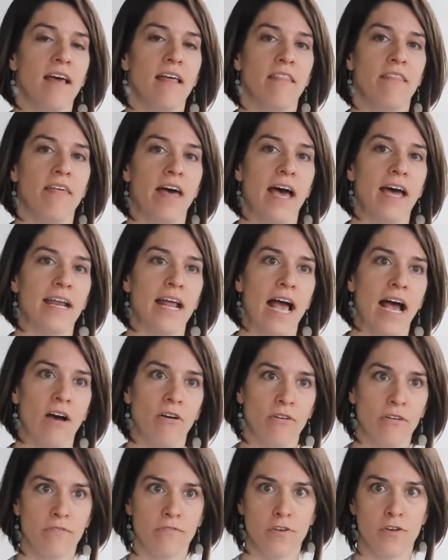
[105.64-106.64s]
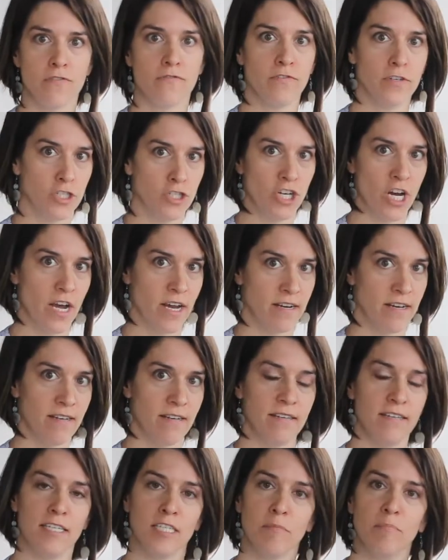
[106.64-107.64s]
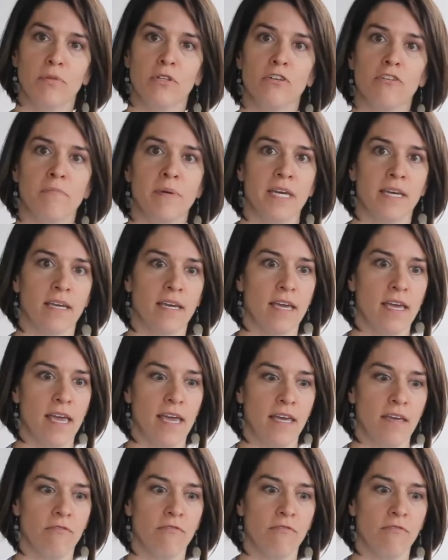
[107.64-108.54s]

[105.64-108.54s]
that out of your vagina is blooming a